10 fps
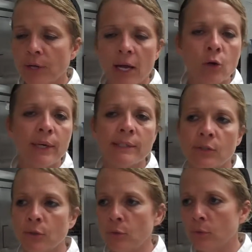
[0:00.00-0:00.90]
you're not going
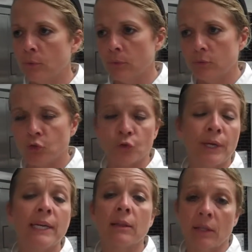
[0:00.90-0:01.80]
to
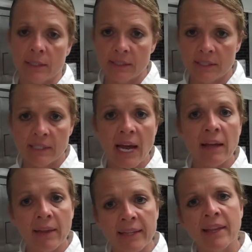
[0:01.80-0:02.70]
drink this. It's
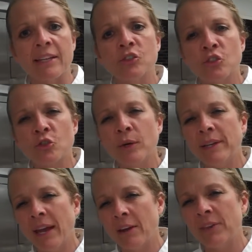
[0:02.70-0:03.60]
not like that. It's just
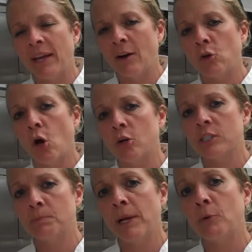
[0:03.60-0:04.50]
going to have that alcohol
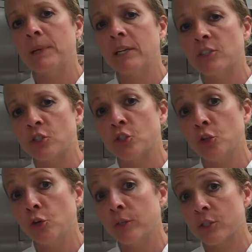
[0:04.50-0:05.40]
smell because the
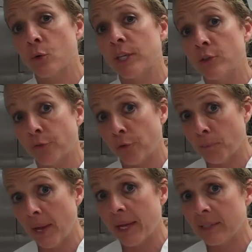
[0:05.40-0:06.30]
sugar is going to
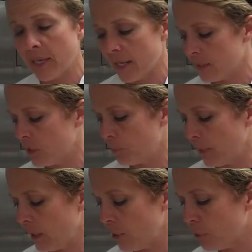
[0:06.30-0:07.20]
ferment as it's
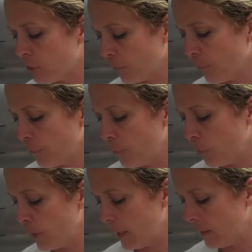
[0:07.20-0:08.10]
being used for
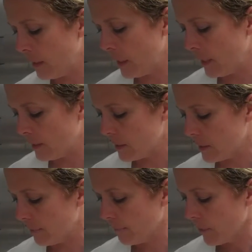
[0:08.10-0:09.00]
food in the yeast.